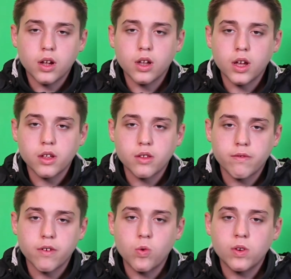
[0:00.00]
like to
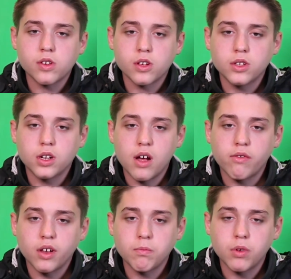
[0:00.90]
focus on the
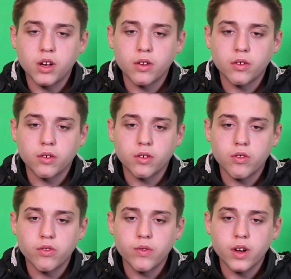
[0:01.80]
leveling, because
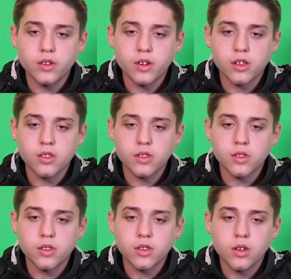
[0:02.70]
otherwise you can
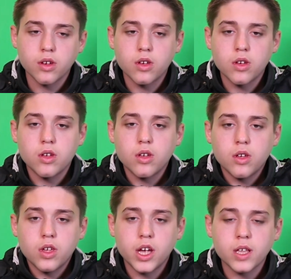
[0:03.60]

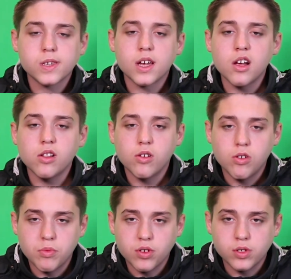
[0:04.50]
tell
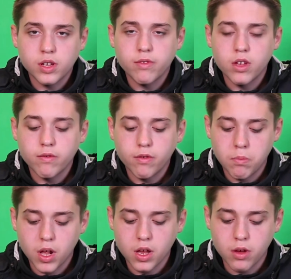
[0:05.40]
almost, if you've
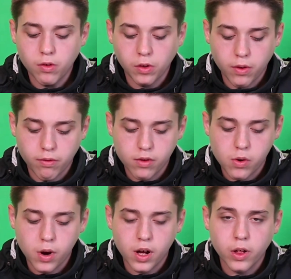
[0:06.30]
been used to it for a
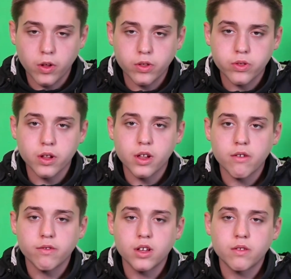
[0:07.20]
while, the
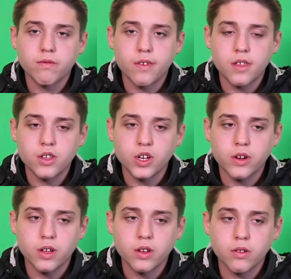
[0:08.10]
leveling feature
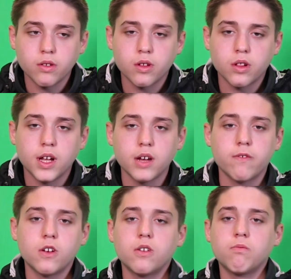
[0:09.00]
in
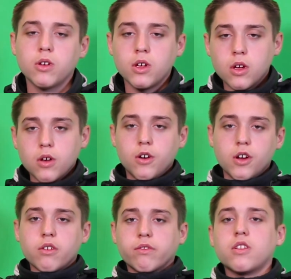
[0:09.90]
Lightroom. All
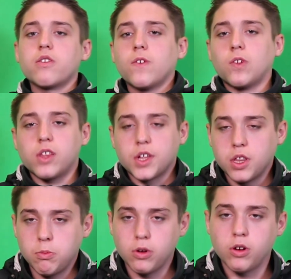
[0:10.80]
you have to do is click
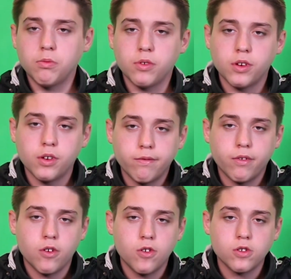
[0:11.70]
the button for
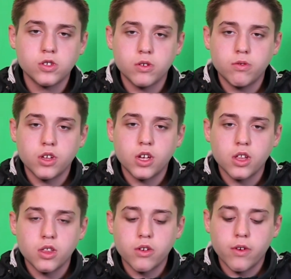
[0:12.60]
auto, or you
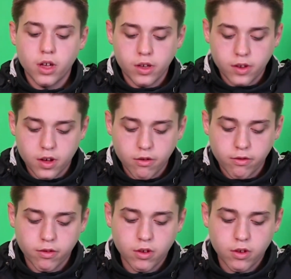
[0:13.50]
can do it yourself.